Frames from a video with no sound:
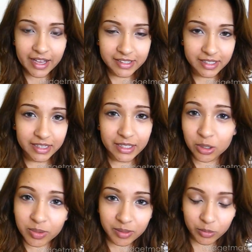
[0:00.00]
eyes a
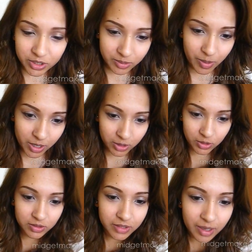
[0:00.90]
little bit more
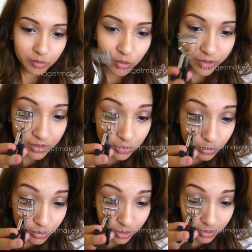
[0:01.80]
sparkle, I'm going
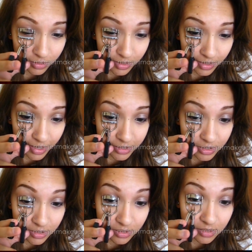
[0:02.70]
to curl the
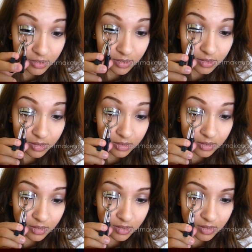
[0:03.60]
lashes.
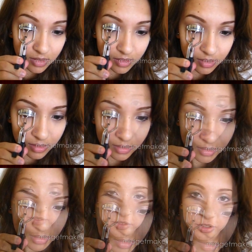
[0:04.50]

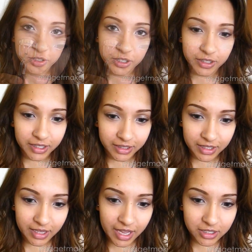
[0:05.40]
After curling
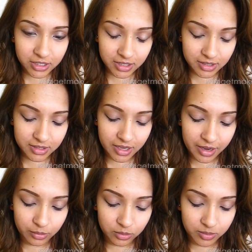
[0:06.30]
the lashes,
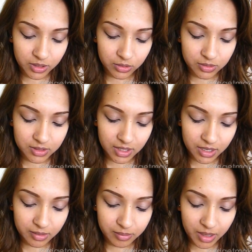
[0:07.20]
I will be
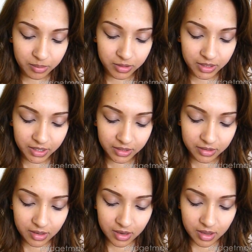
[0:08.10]
using
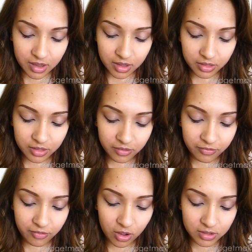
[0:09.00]
Maybelline the
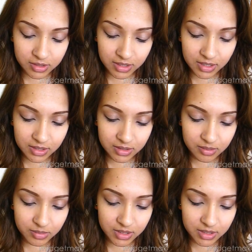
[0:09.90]

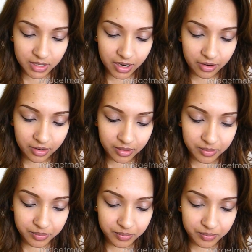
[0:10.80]
Falsies Mascara.